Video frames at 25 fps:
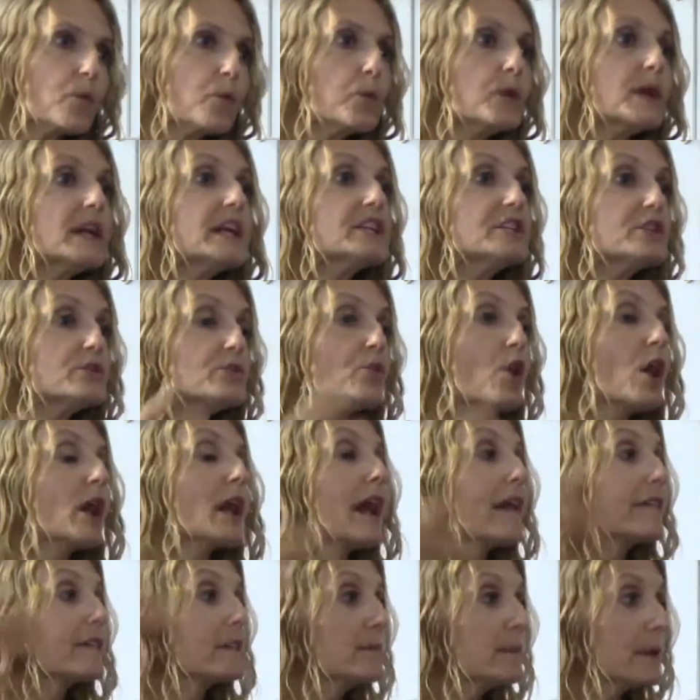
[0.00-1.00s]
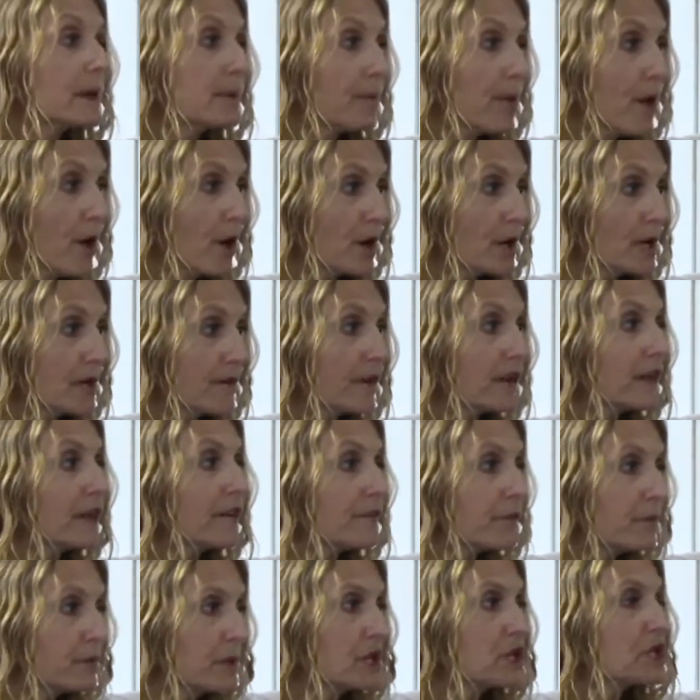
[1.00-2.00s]
we do not have to be a part of it
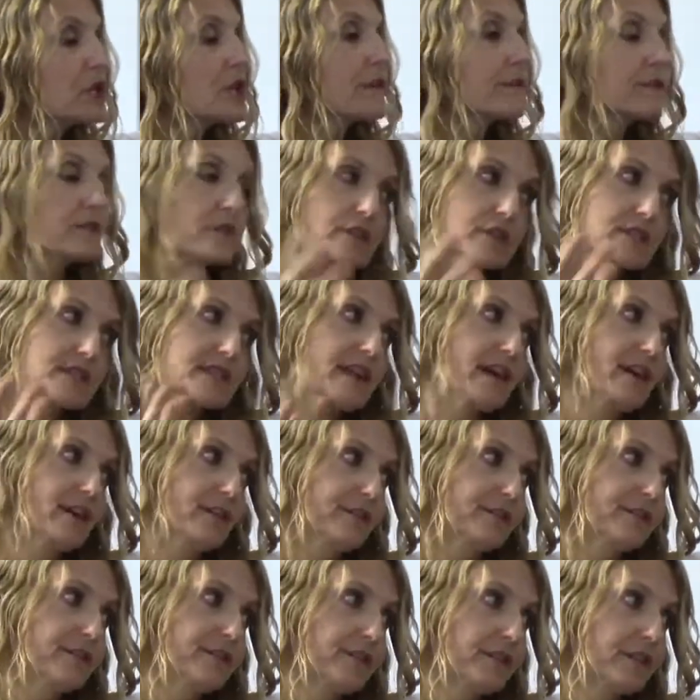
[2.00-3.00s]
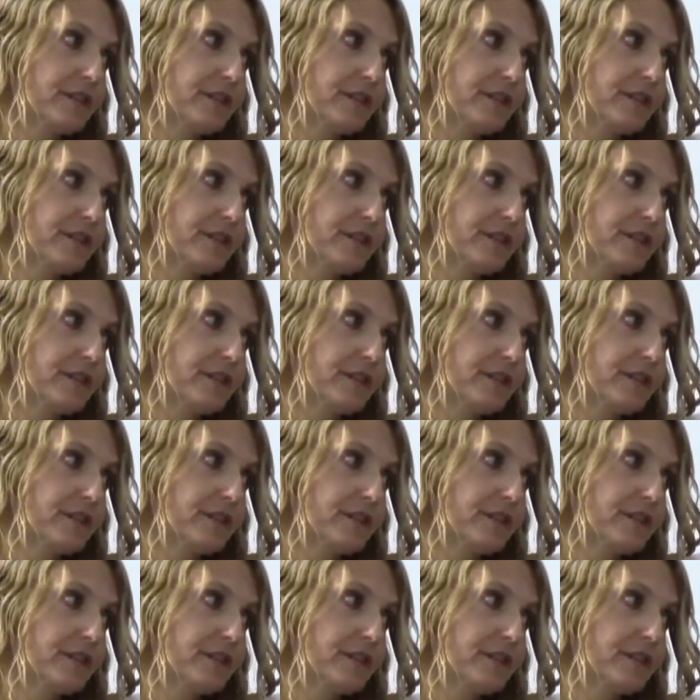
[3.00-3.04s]
if we shift ourselves.